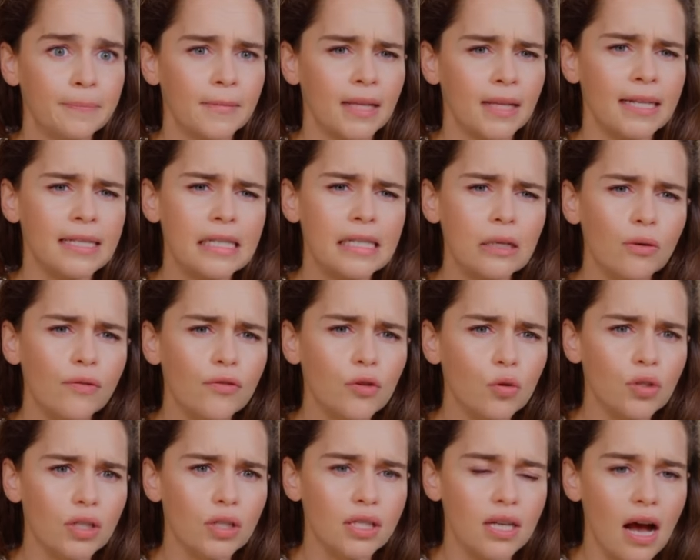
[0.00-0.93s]
And so if you're
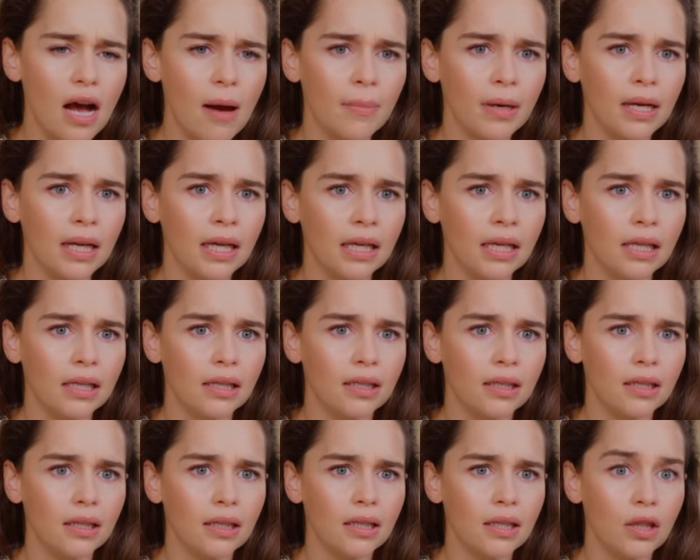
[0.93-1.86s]
determining
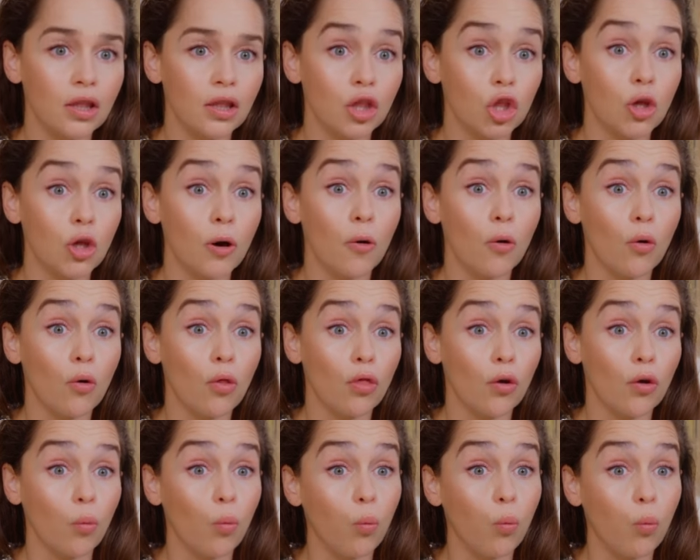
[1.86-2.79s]
the,
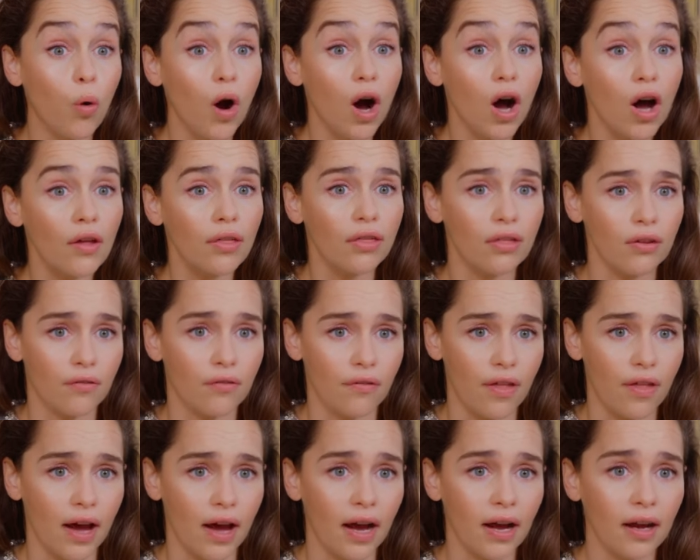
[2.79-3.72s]
the worth of
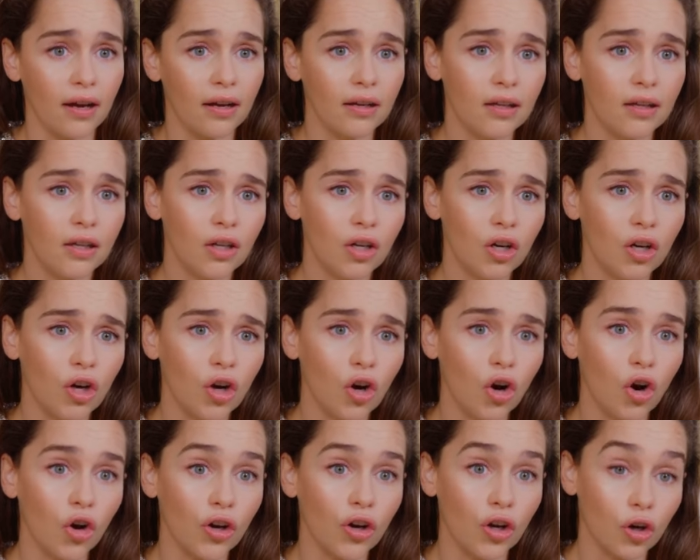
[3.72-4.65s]
that
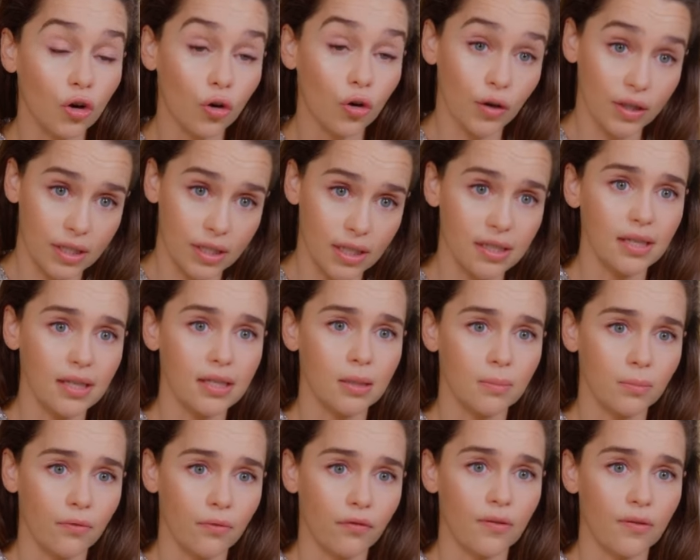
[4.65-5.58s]
on a
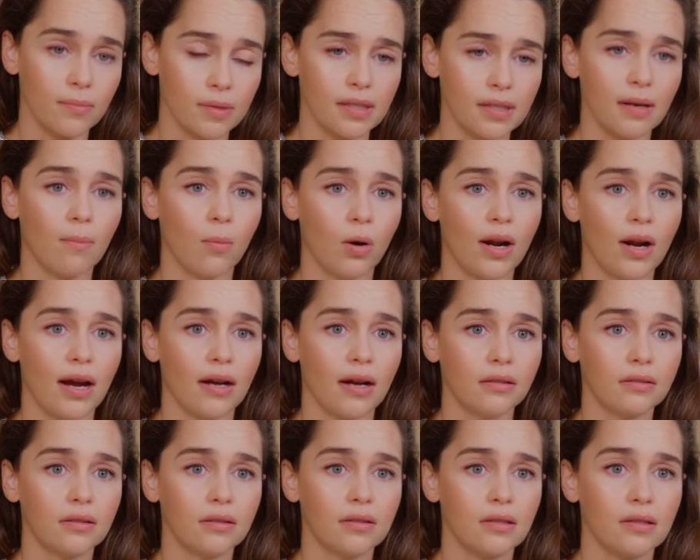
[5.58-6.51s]
criticism from someone
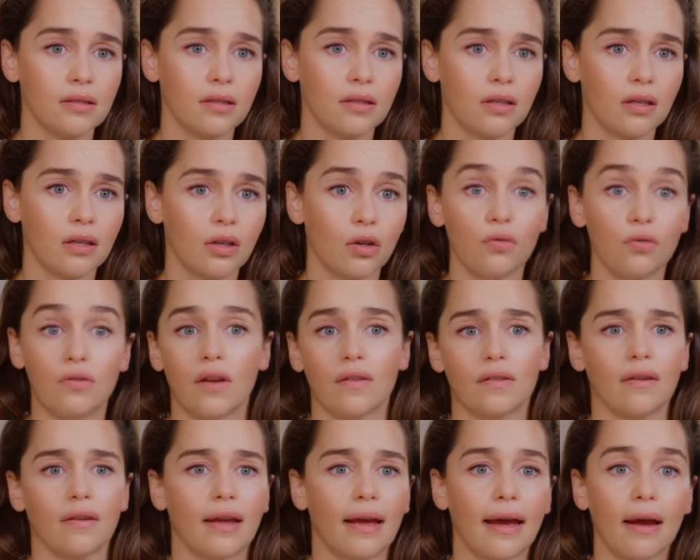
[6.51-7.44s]
else who
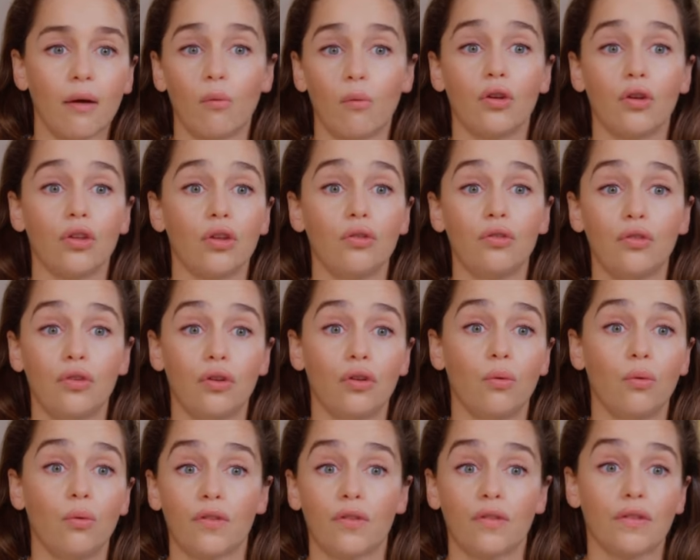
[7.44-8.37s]
doesn't get what you
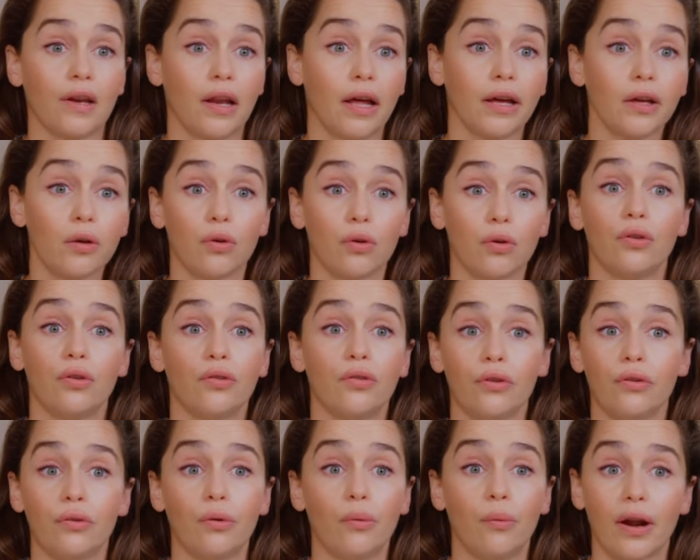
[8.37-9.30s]
do or doesn't like what you
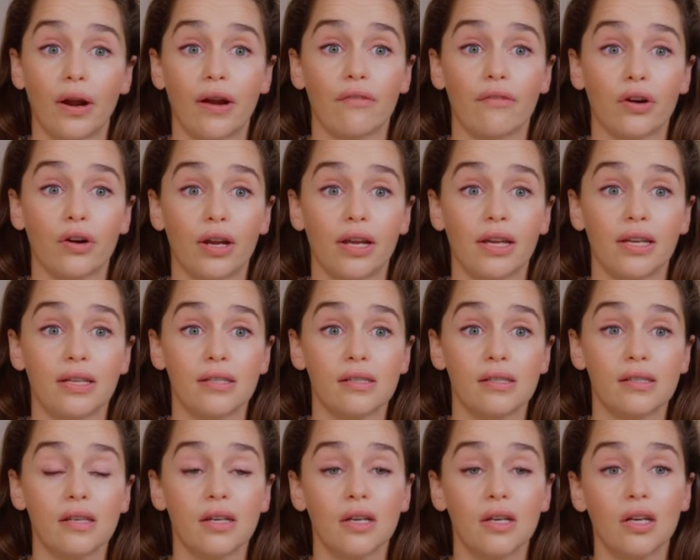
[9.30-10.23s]
do or whatever it
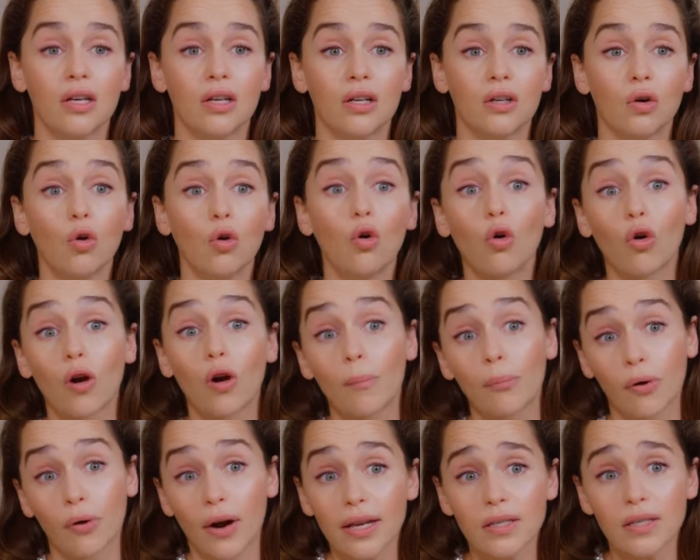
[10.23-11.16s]
is, or a
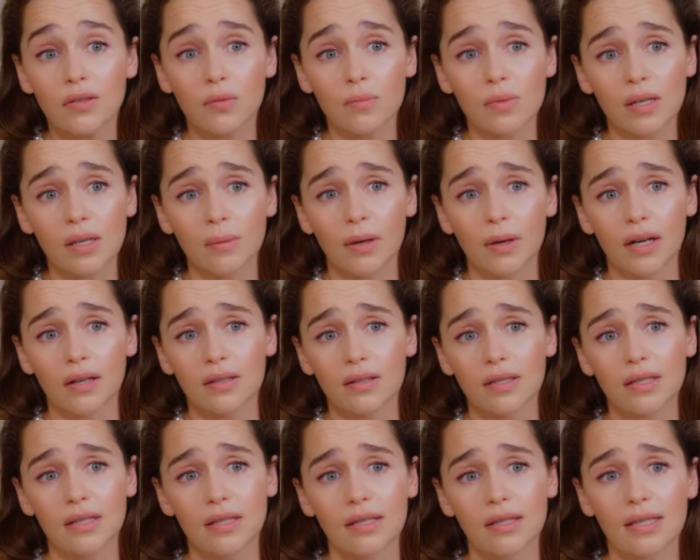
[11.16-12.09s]
praise from someone else,
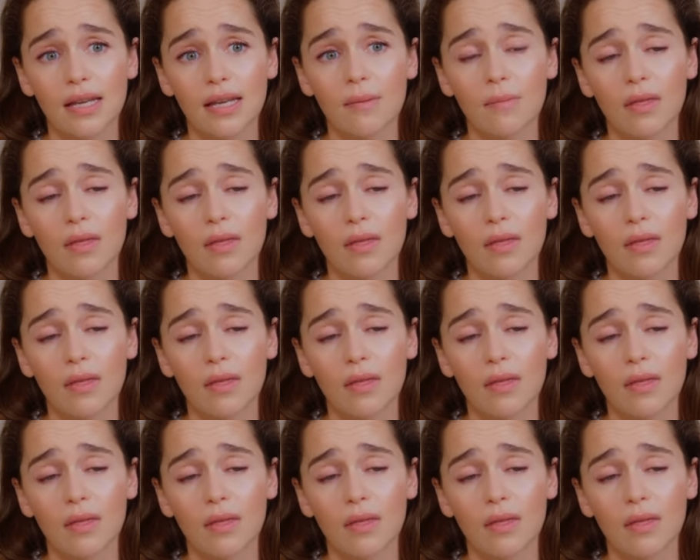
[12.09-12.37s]
it's the same